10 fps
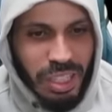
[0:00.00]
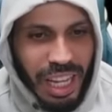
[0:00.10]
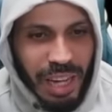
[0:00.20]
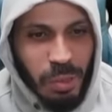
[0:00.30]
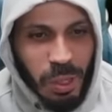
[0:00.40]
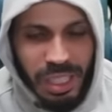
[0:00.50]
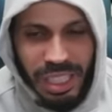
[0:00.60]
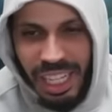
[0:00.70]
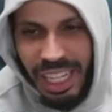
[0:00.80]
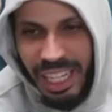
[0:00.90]
emerald.
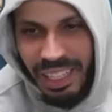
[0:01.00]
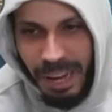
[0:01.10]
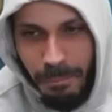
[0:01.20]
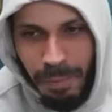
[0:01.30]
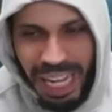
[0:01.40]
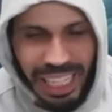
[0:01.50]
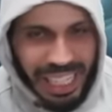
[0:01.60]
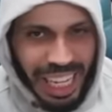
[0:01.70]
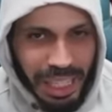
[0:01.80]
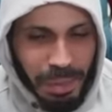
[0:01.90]
Not bad.
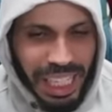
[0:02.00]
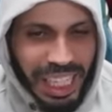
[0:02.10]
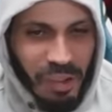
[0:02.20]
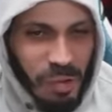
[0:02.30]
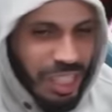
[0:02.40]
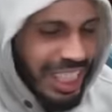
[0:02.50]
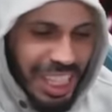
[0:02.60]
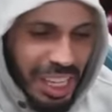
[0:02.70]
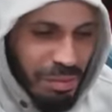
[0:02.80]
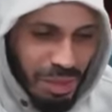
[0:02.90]
Kind of making it worth it. I'm